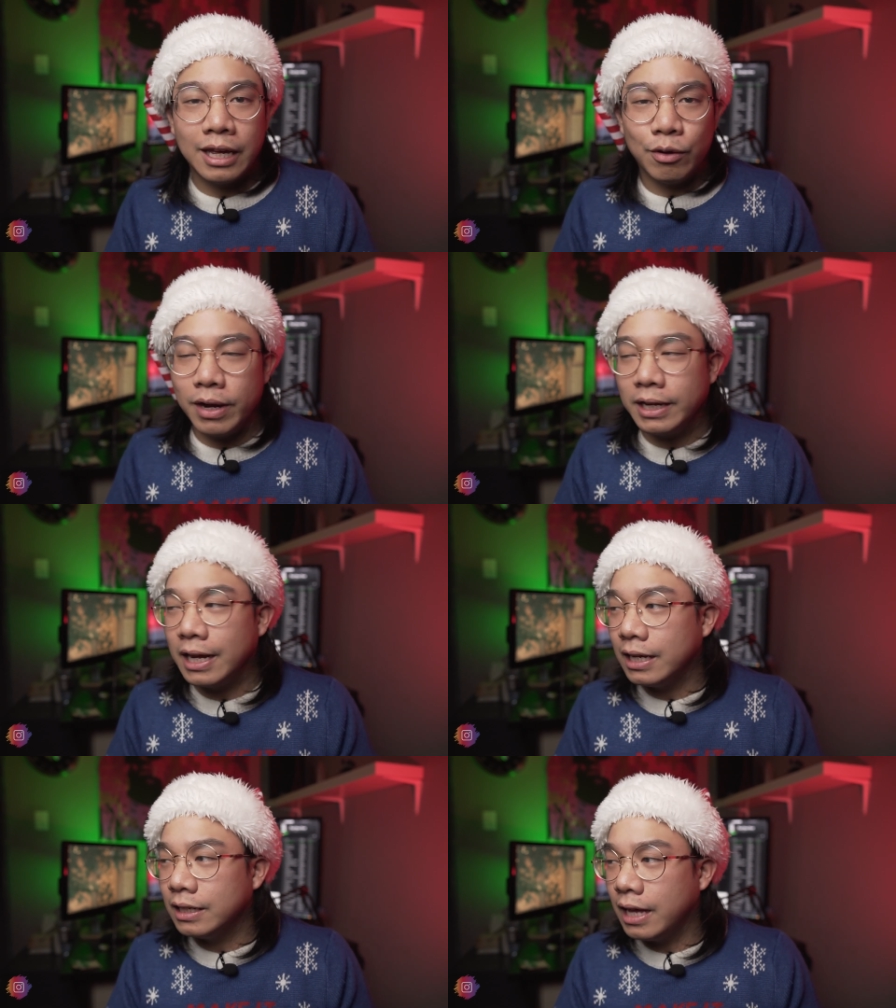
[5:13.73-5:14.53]
a white
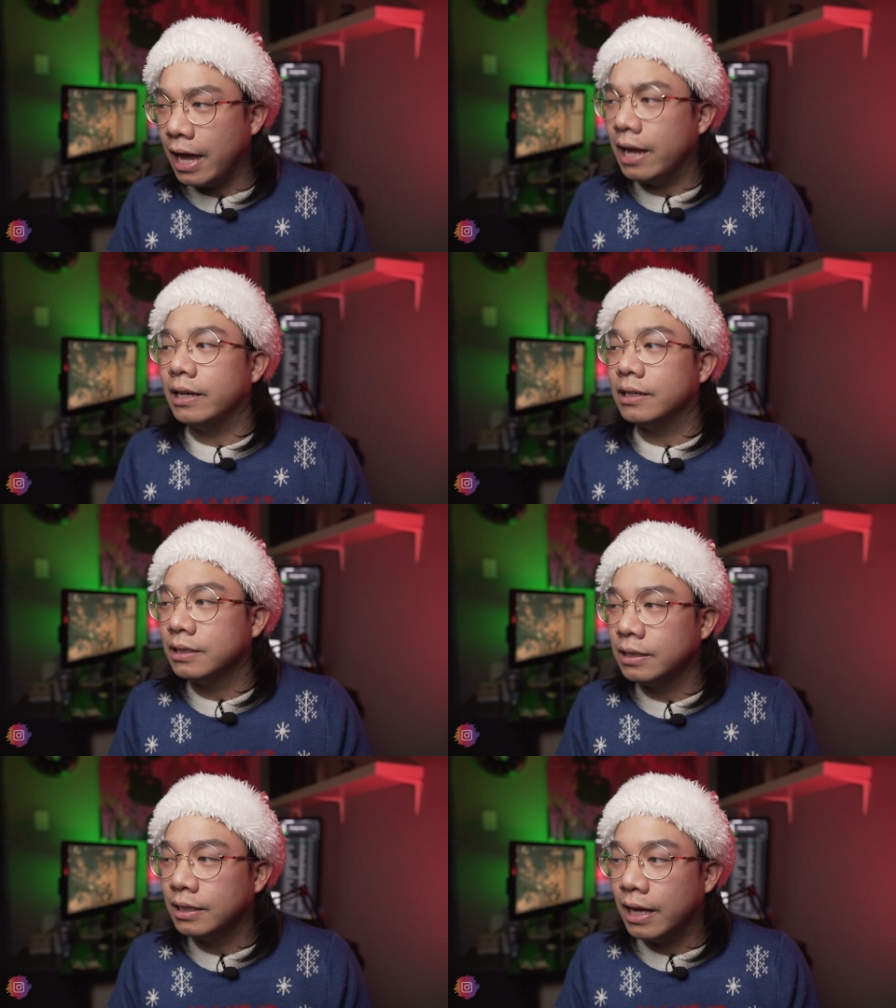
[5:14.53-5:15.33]
guy, and
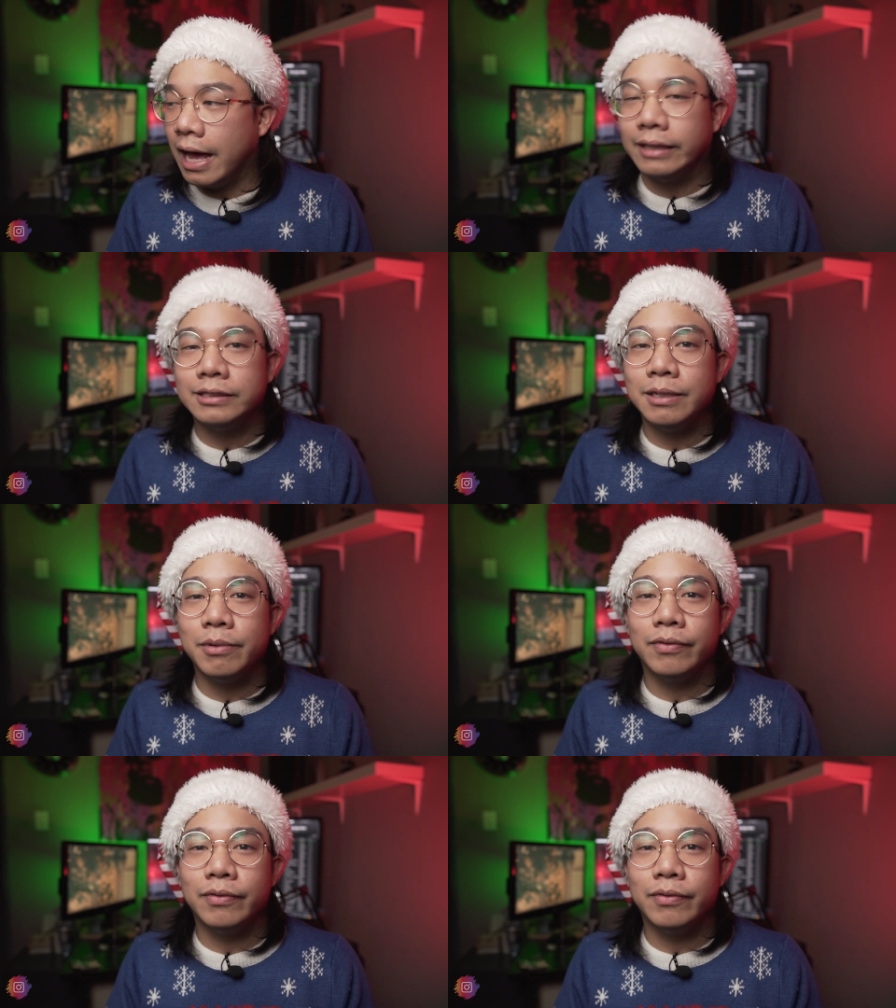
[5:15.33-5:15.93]
ask them